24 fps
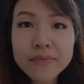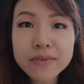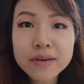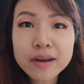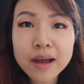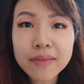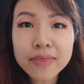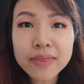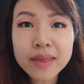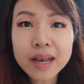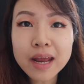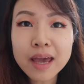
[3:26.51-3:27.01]

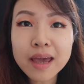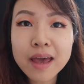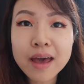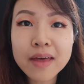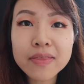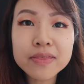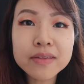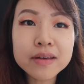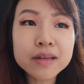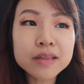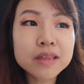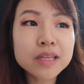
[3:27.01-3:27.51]
forgot that I
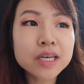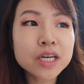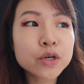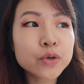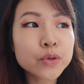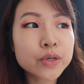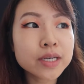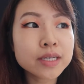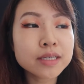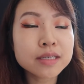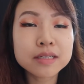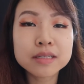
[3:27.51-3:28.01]
had the
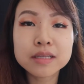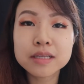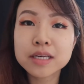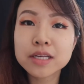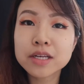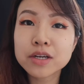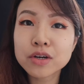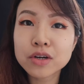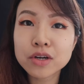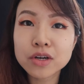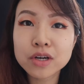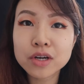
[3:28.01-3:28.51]
liquid
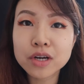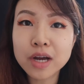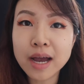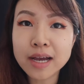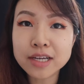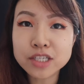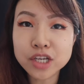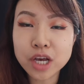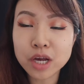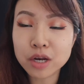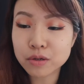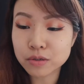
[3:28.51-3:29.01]
glitter
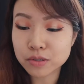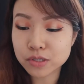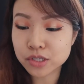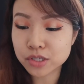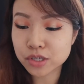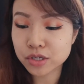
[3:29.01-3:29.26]
eyeshadows